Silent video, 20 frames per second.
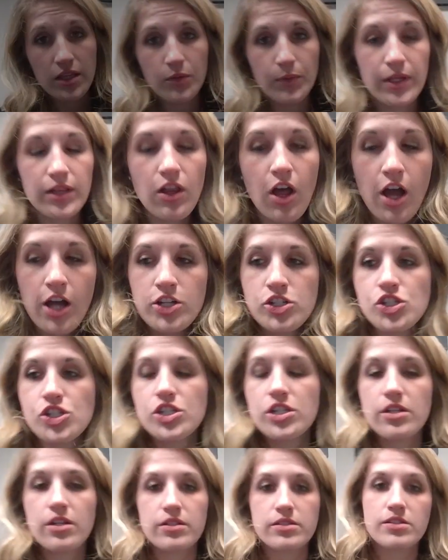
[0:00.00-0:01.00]
product that we
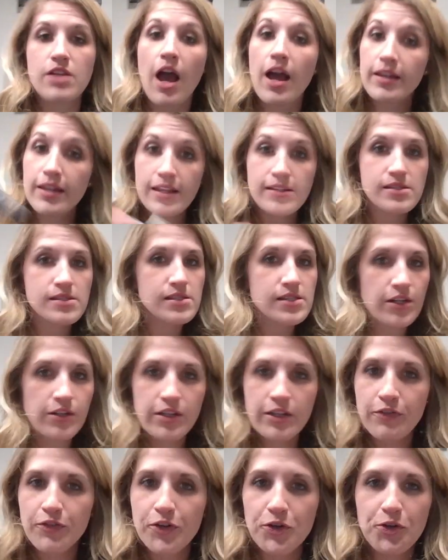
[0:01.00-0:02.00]
launched, not
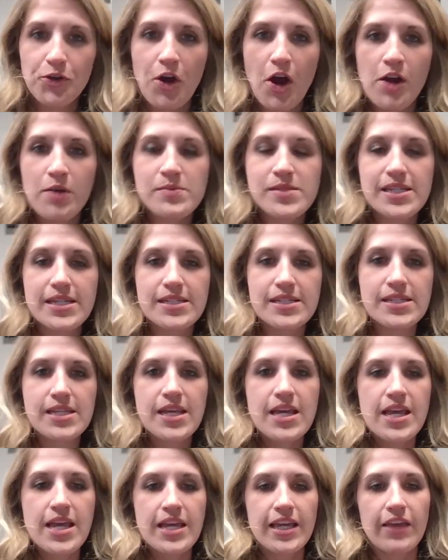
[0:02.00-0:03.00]
necessarily for your arms,
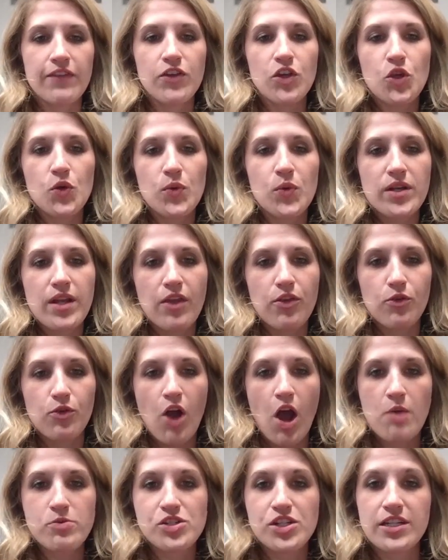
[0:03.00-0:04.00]
it's giving you
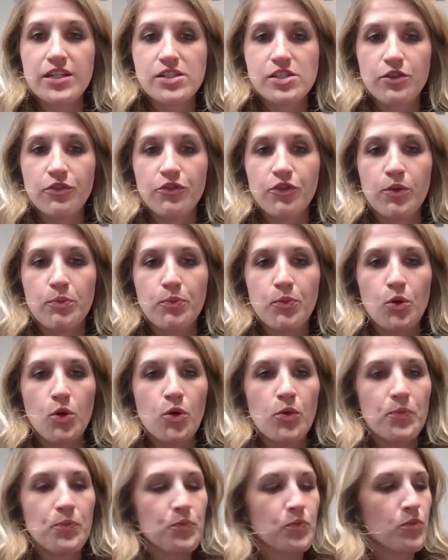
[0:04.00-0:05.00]
another option. It's a foot
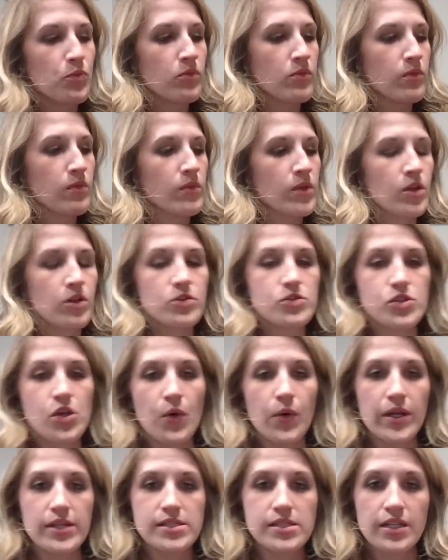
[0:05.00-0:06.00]
pull.
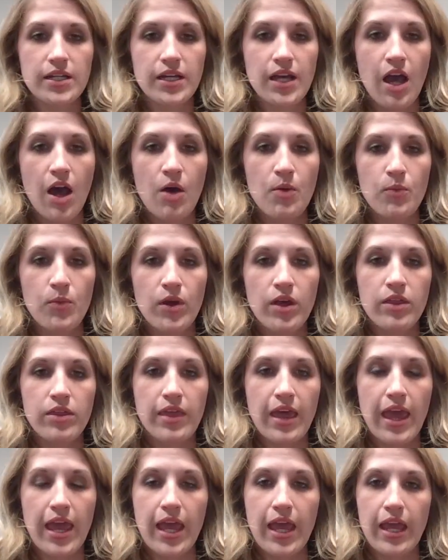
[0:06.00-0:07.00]
So it's going to come
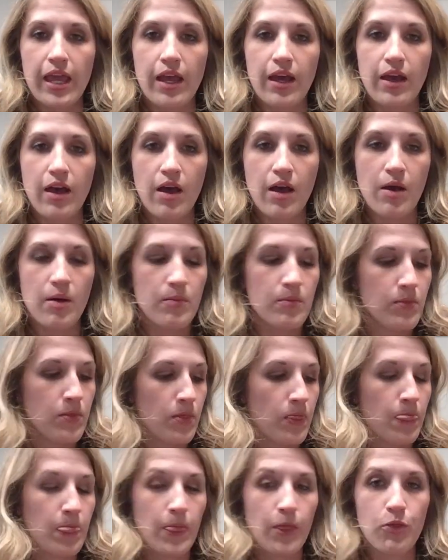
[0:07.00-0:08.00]
with a
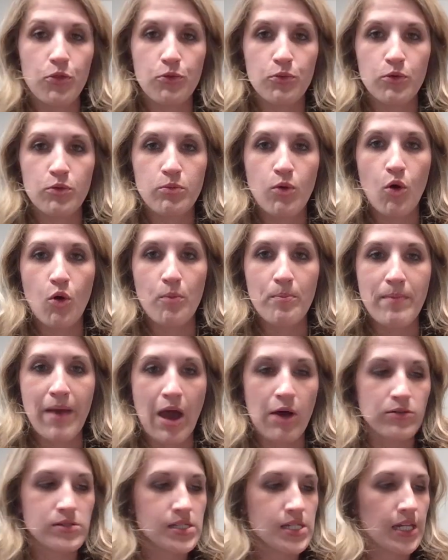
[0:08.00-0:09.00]
through bolt
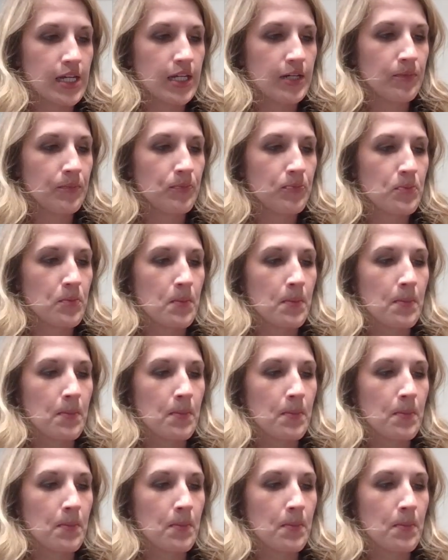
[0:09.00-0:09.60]
mounting.